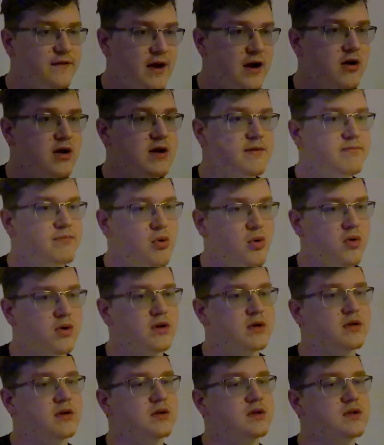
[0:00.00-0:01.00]
very
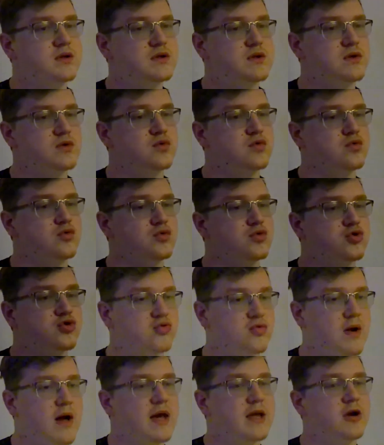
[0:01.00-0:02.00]
important to
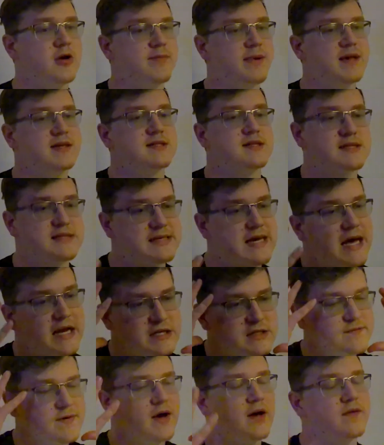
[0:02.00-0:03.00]
try your best to
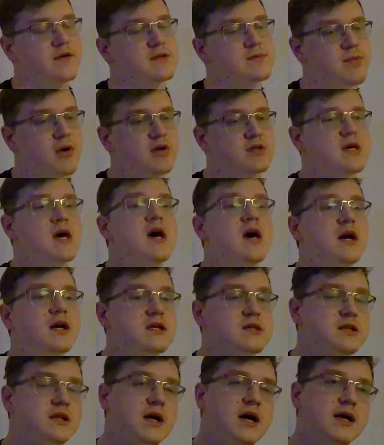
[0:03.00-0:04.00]
satisfy all those parts
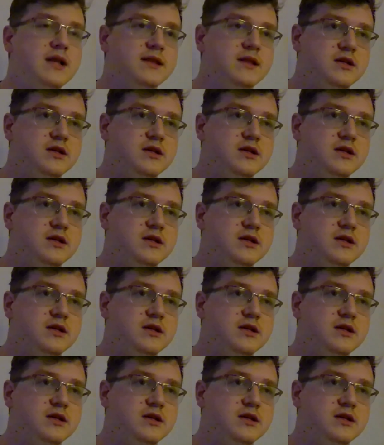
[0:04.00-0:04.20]
because